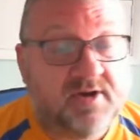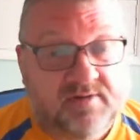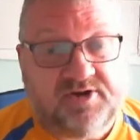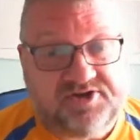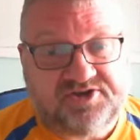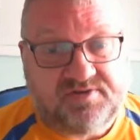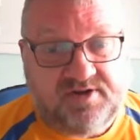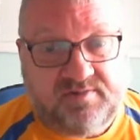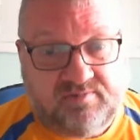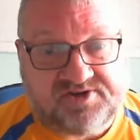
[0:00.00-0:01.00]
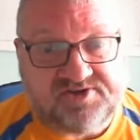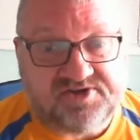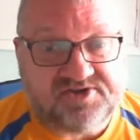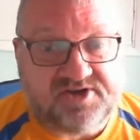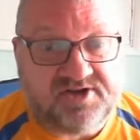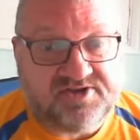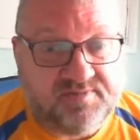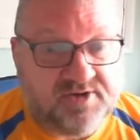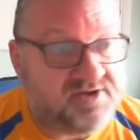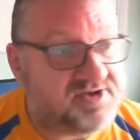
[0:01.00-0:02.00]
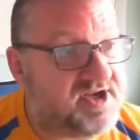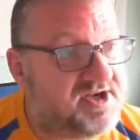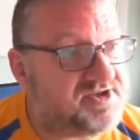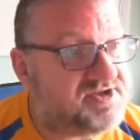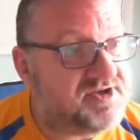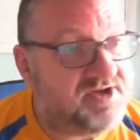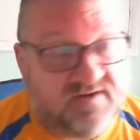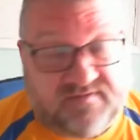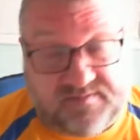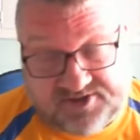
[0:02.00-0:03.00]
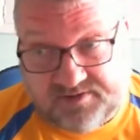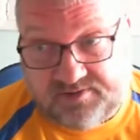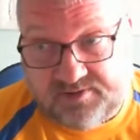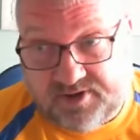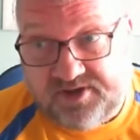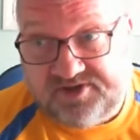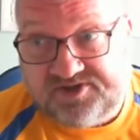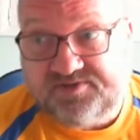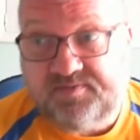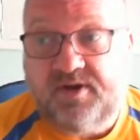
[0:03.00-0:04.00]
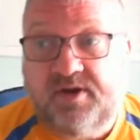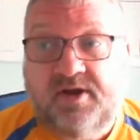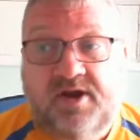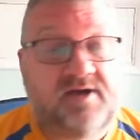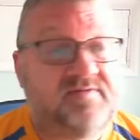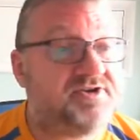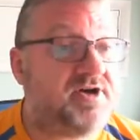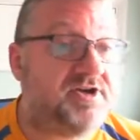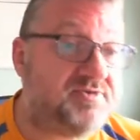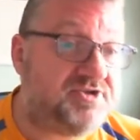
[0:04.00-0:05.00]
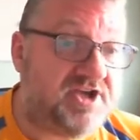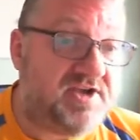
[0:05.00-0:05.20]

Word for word: which in Western society, Merton says, is the need for material goods, and they try to achieve